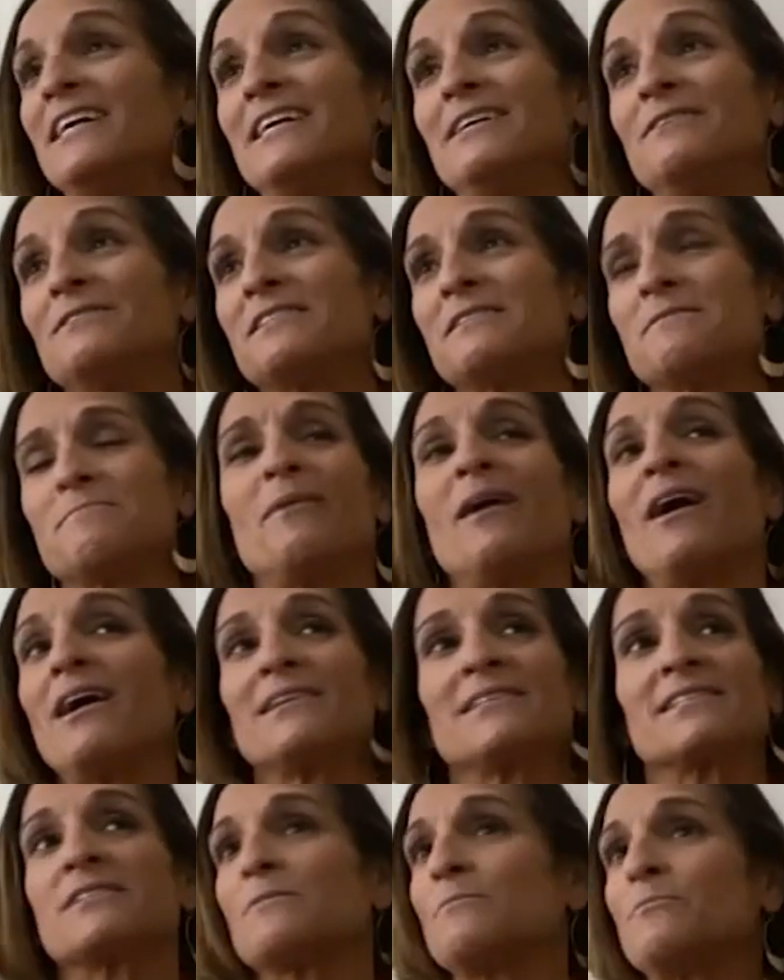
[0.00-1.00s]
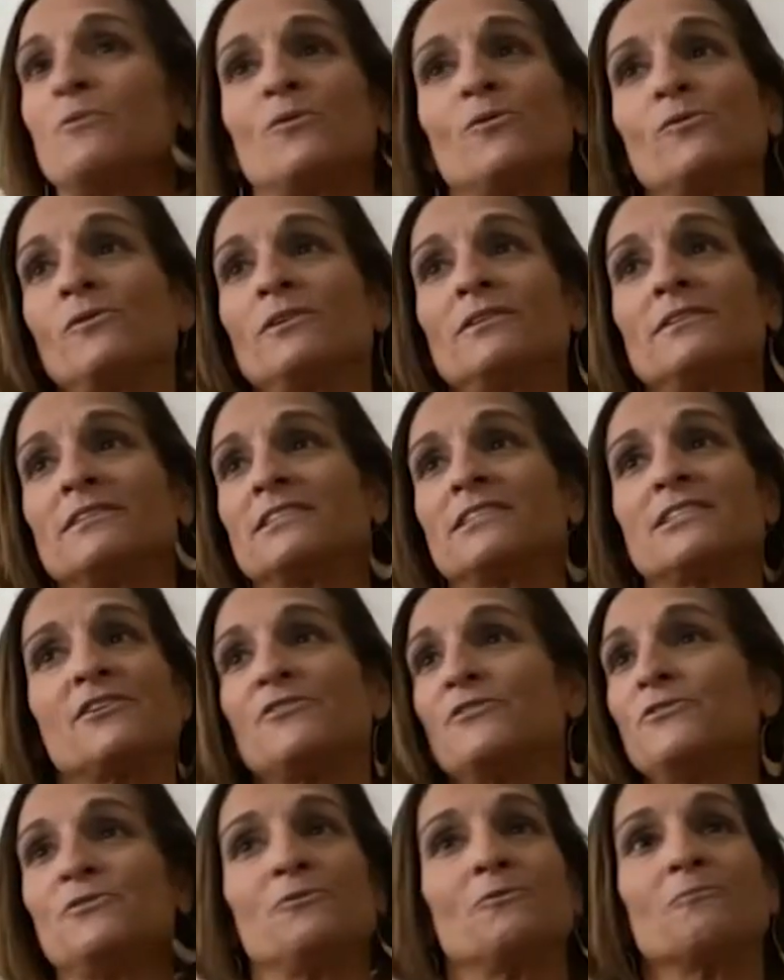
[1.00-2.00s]
it was impossible
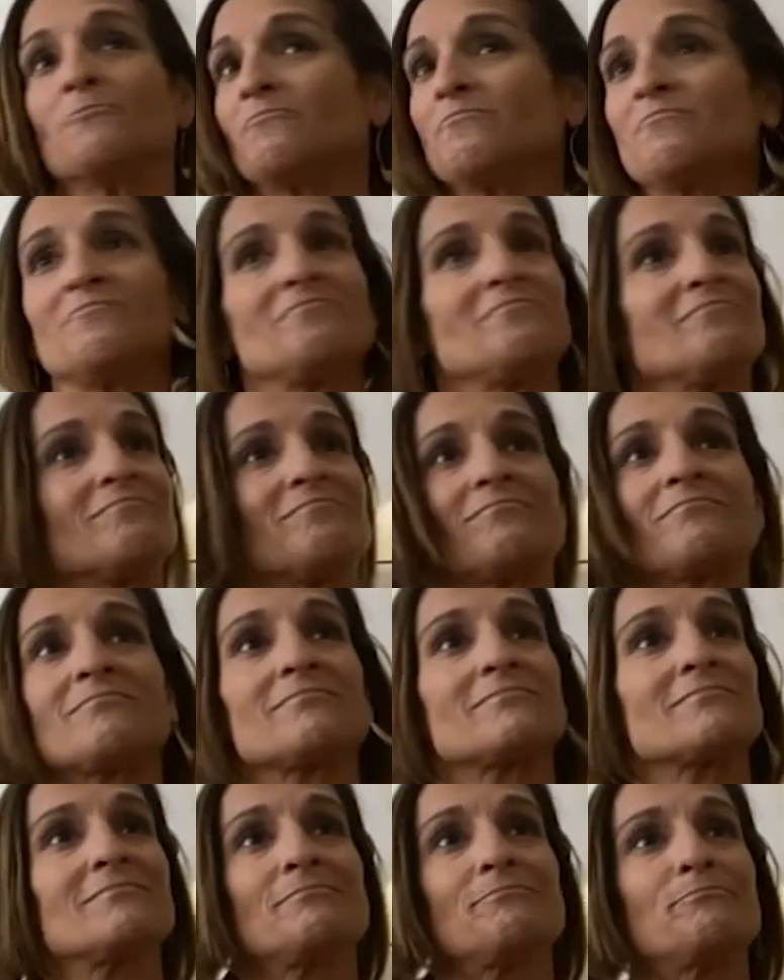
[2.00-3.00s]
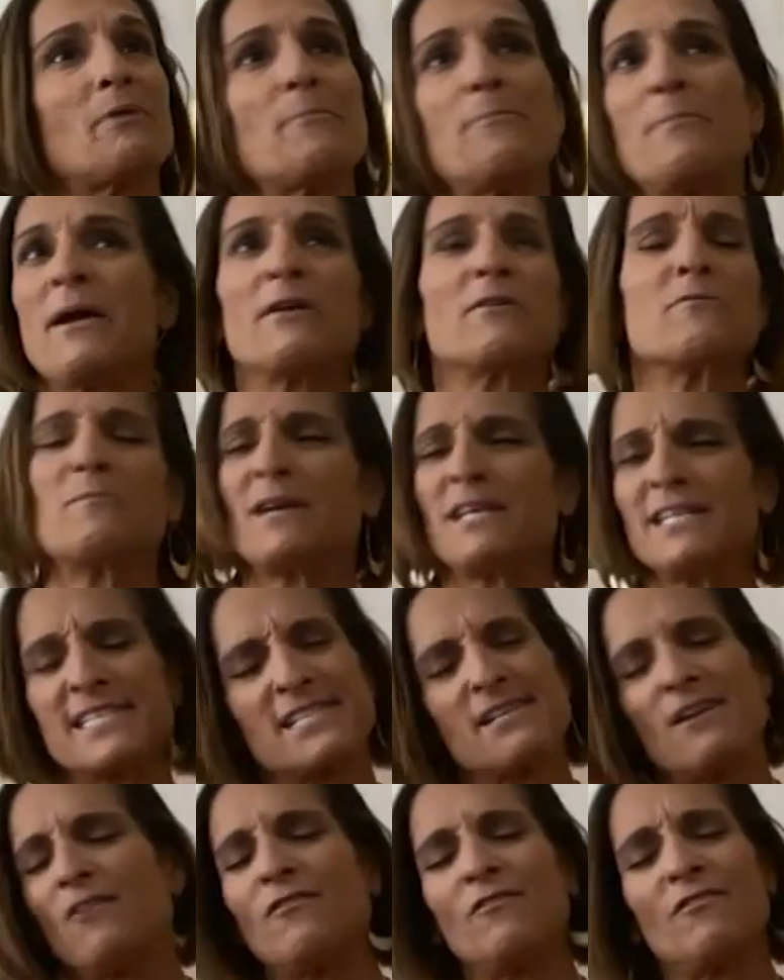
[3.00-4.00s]
to prepare
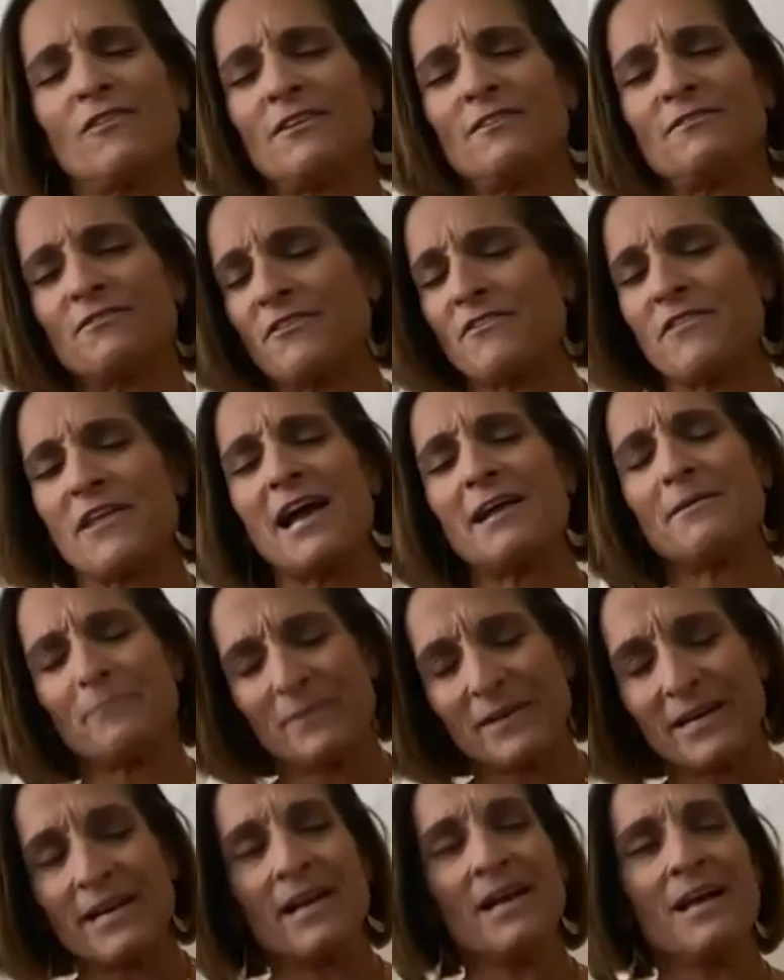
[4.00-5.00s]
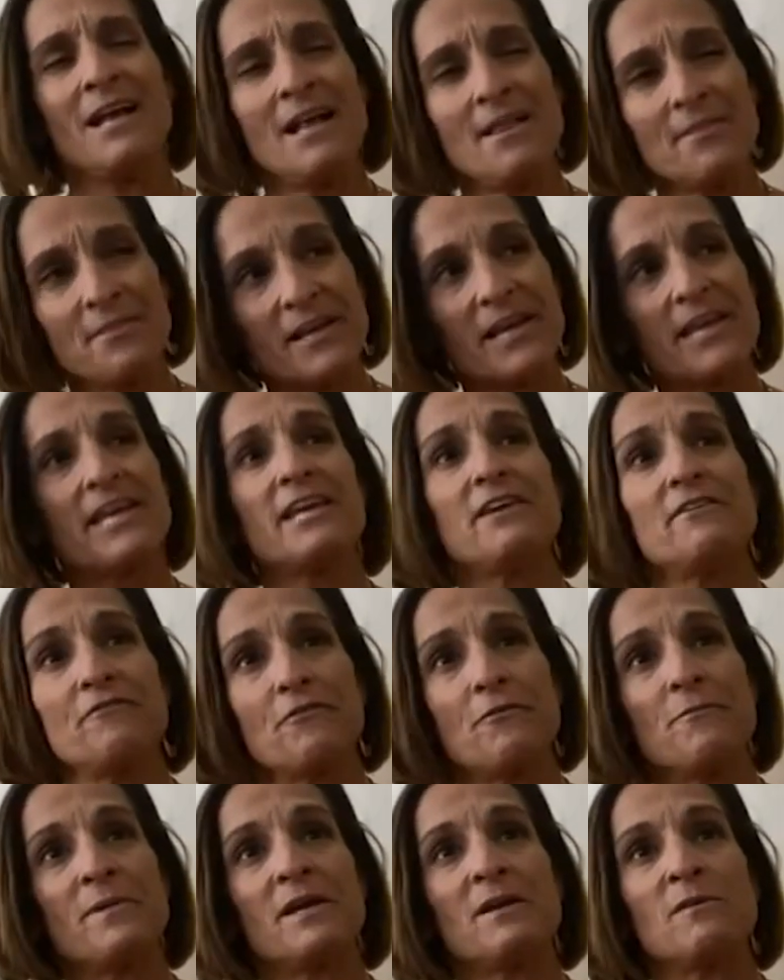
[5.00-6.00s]
myself for that. But the key
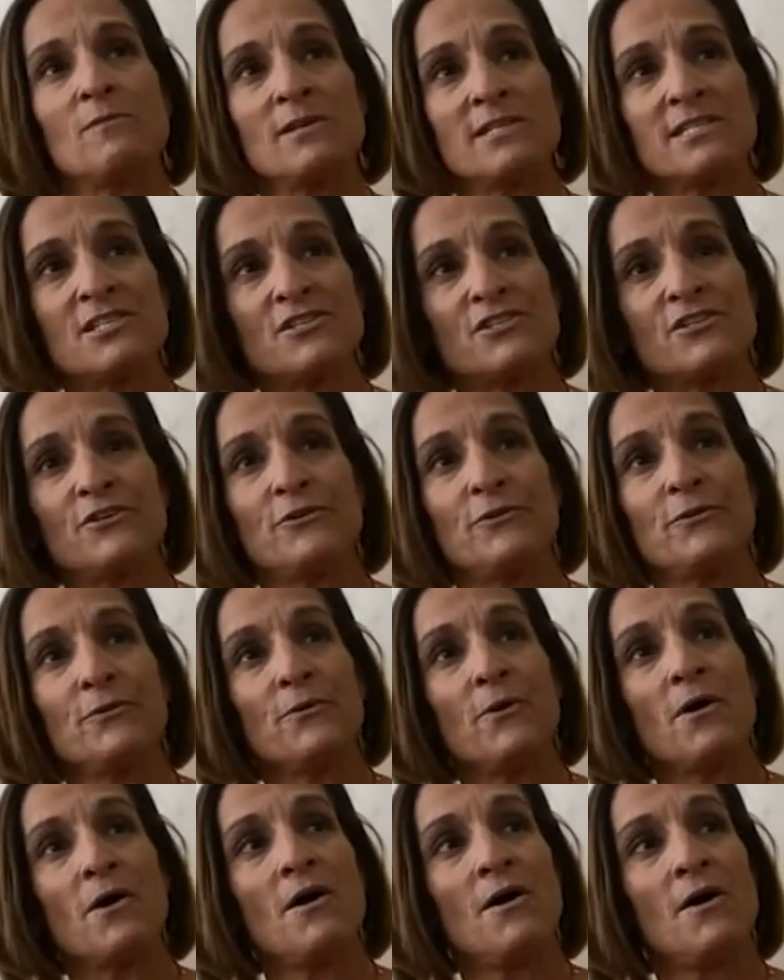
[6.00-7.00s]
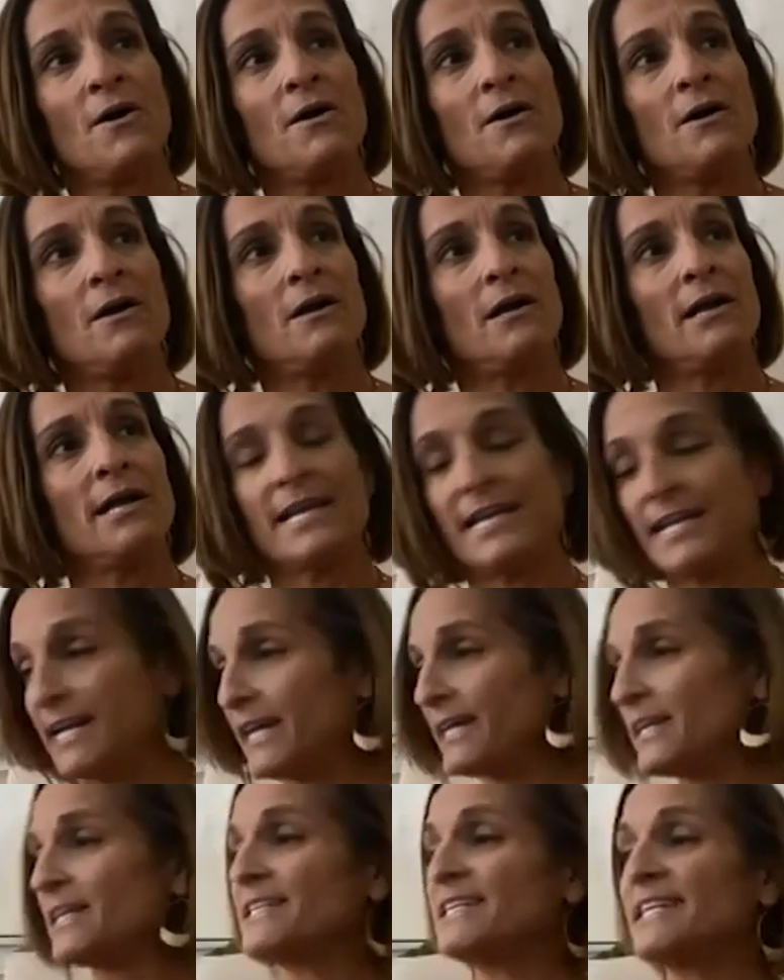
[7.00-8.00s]
for me was to
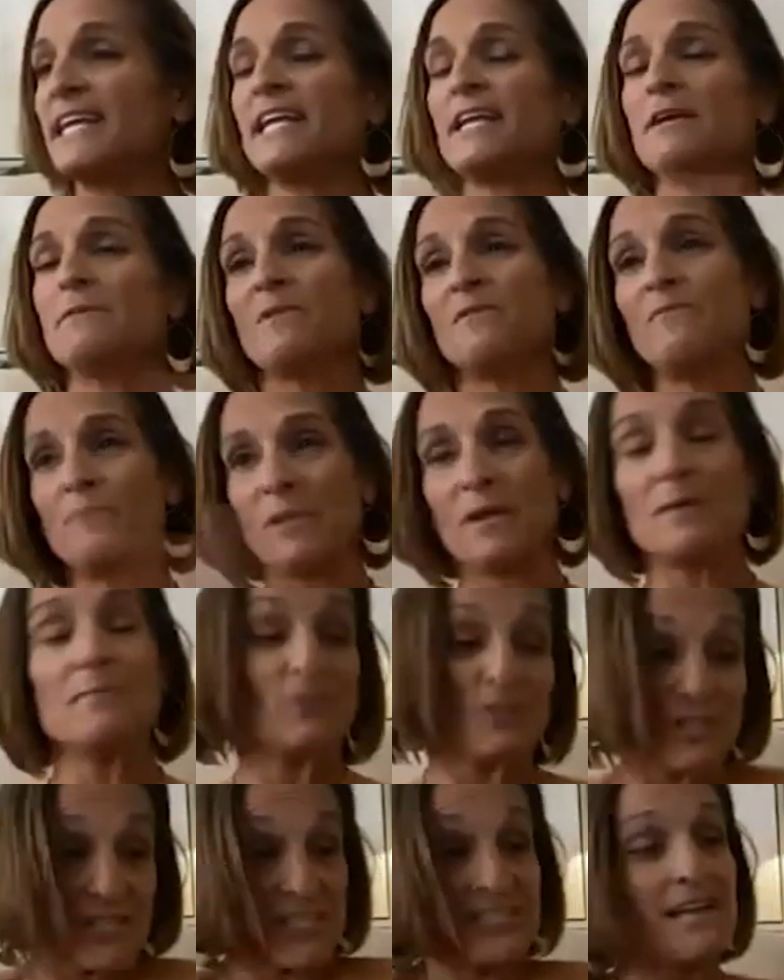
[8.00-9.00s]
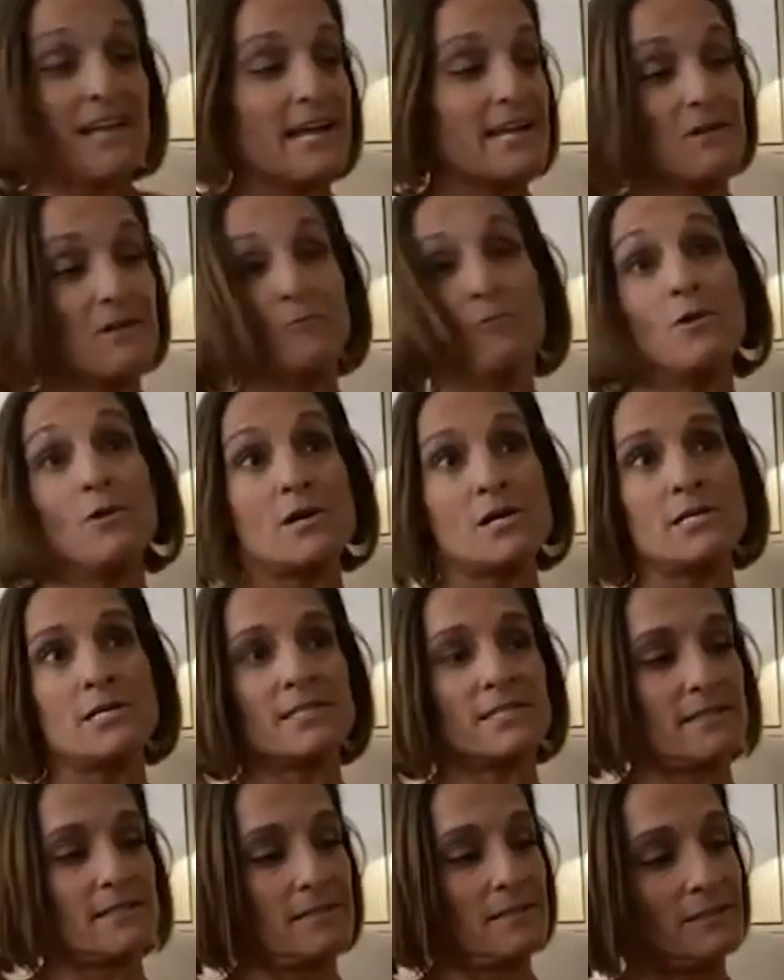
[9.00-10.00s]
get a team of people, just like it
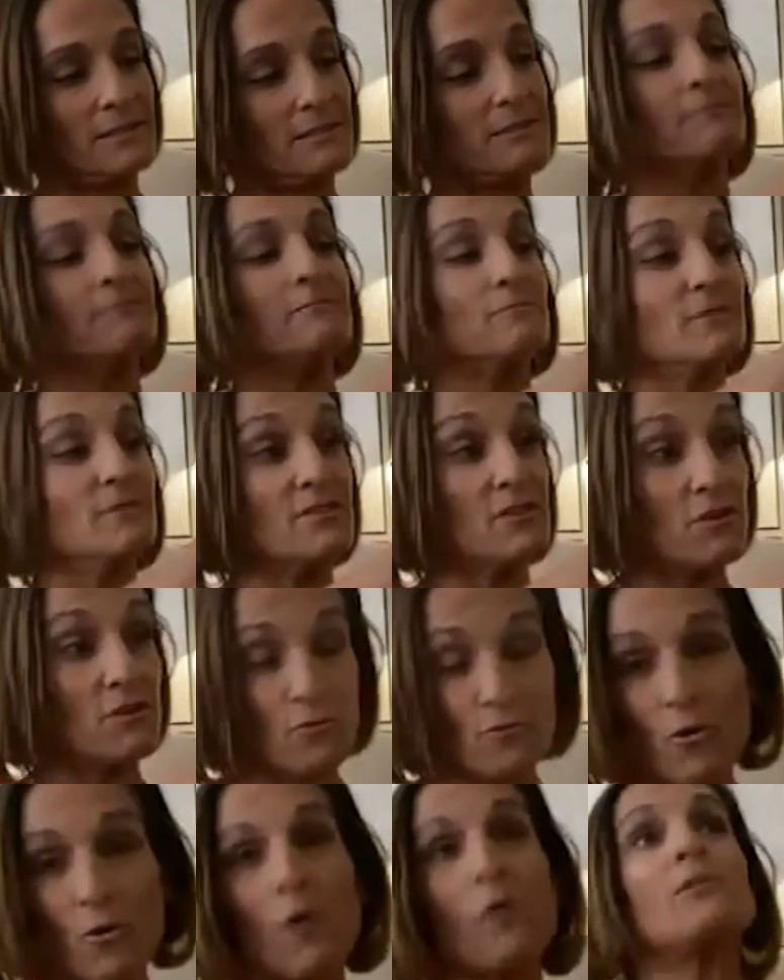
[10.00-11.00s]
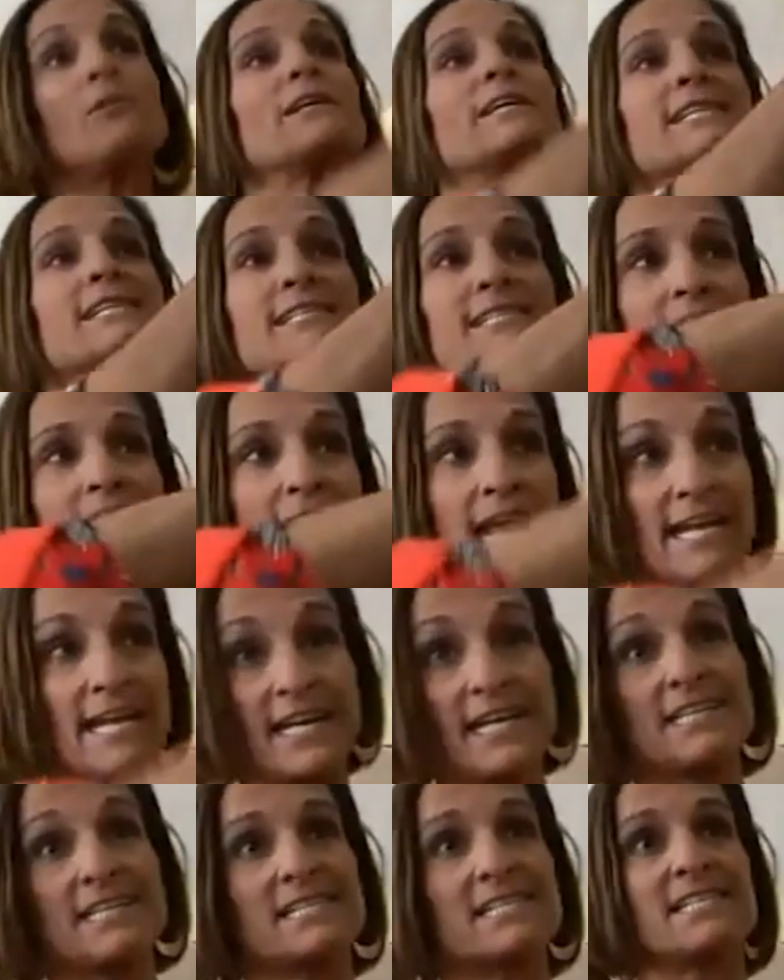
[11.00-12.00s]
was with the Károlyi and
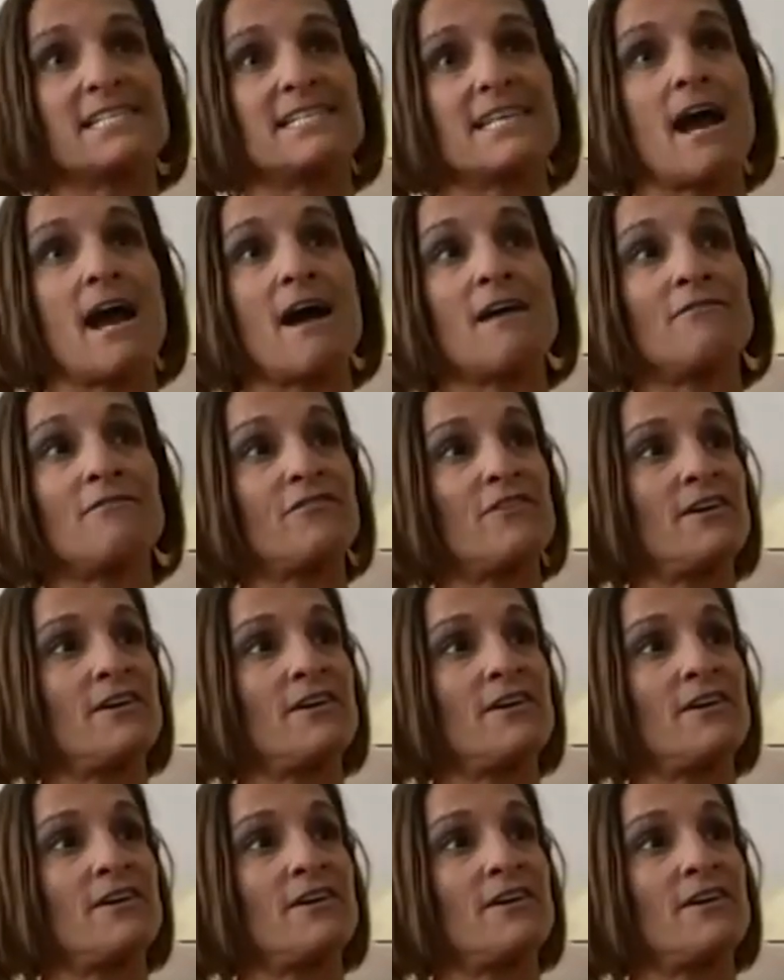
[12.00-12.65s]
his staff.